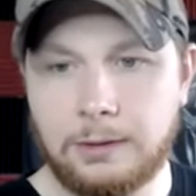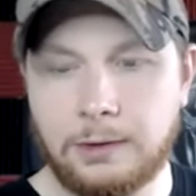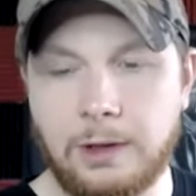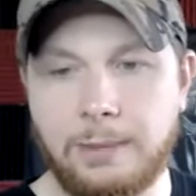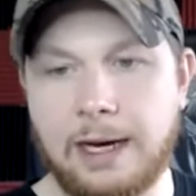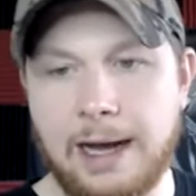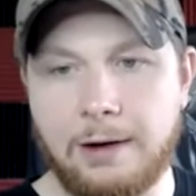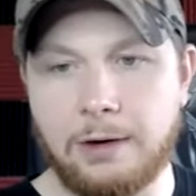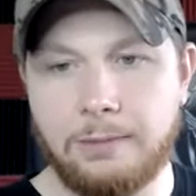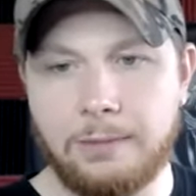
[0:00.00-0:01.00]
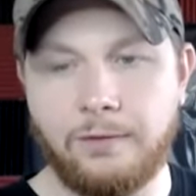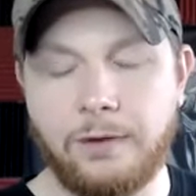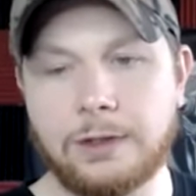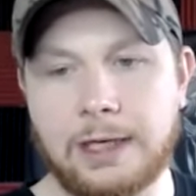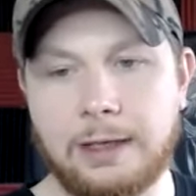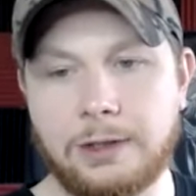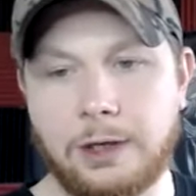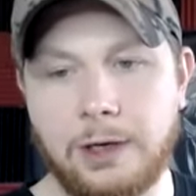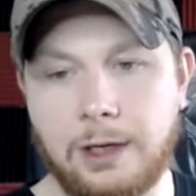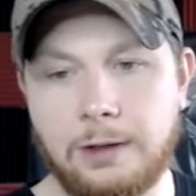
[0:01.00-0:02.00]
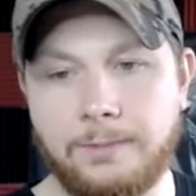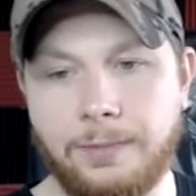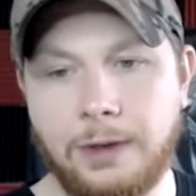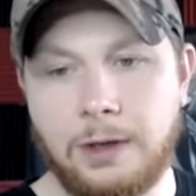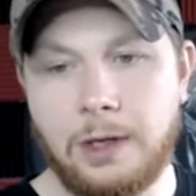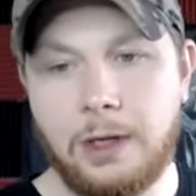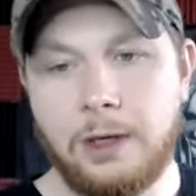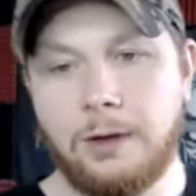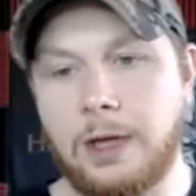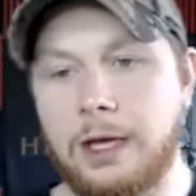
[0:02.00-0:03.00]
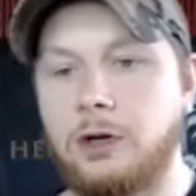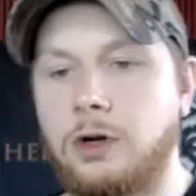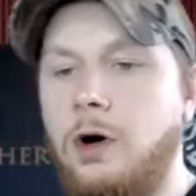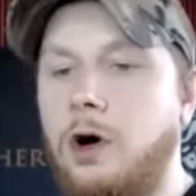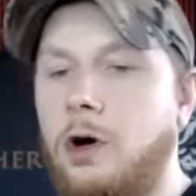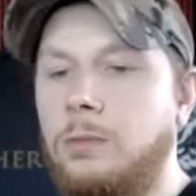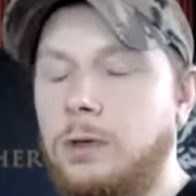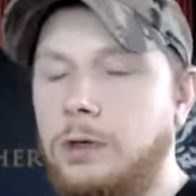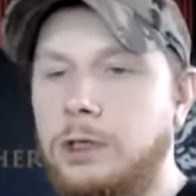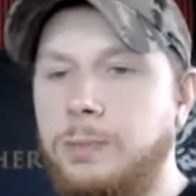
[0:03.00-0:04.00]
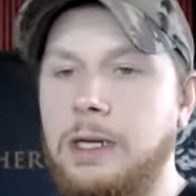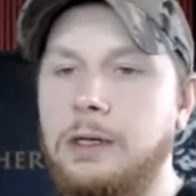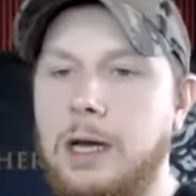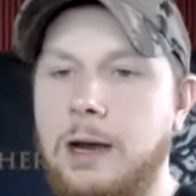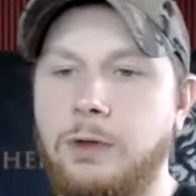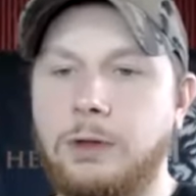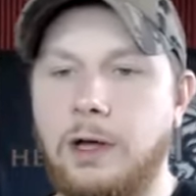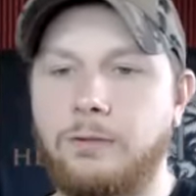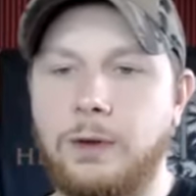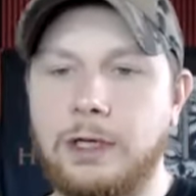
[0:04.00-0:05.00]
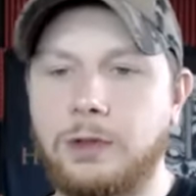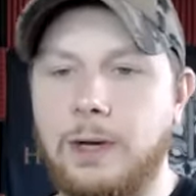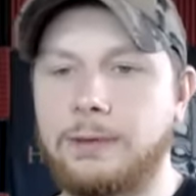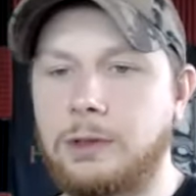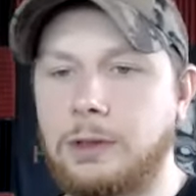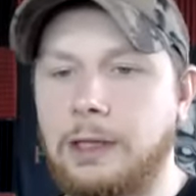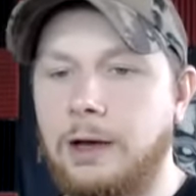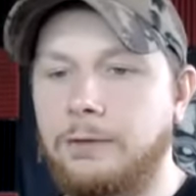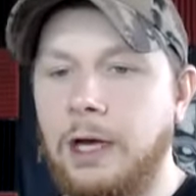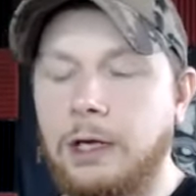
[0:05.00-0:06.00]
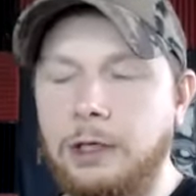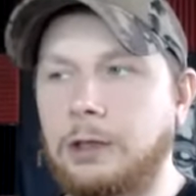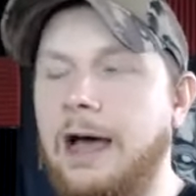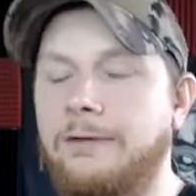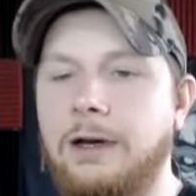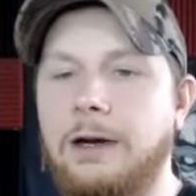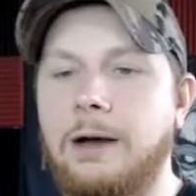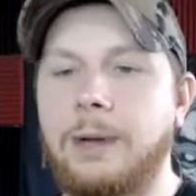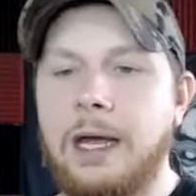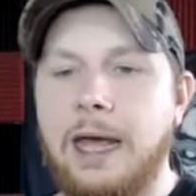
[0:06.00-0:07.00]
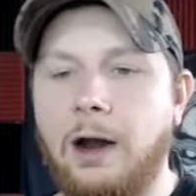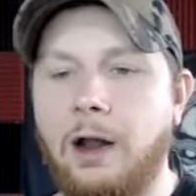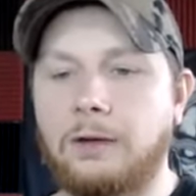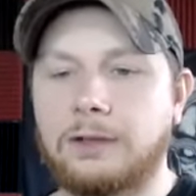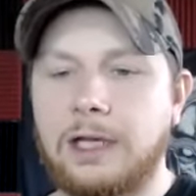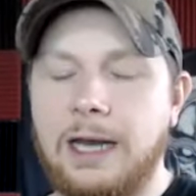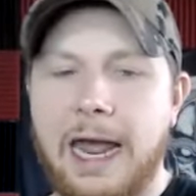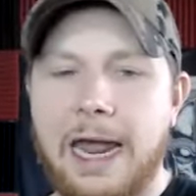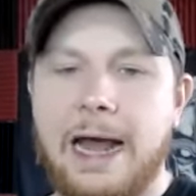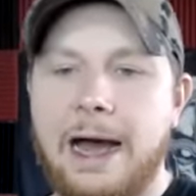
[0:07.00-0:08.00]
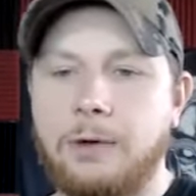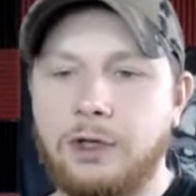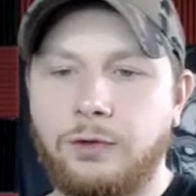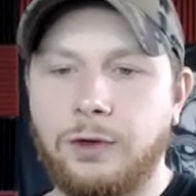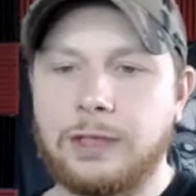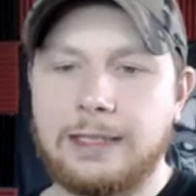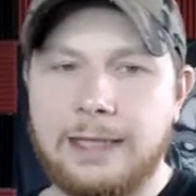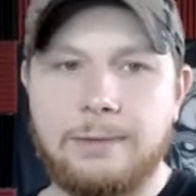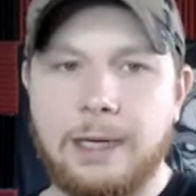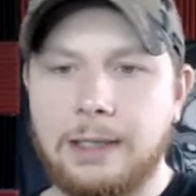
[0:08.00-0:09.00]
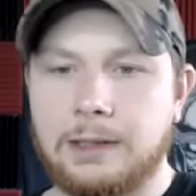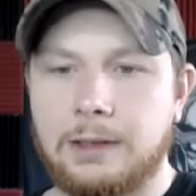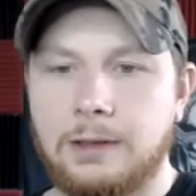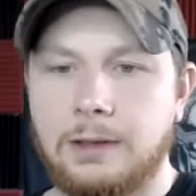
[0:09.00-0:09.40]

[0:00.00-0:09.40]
It's only been an hour, but it feels like an eternity. Then you go home, you spend time with a loved one that you absolutely love, you're laughing it up, and all of a sudden, eight hours feels like 10 minutes.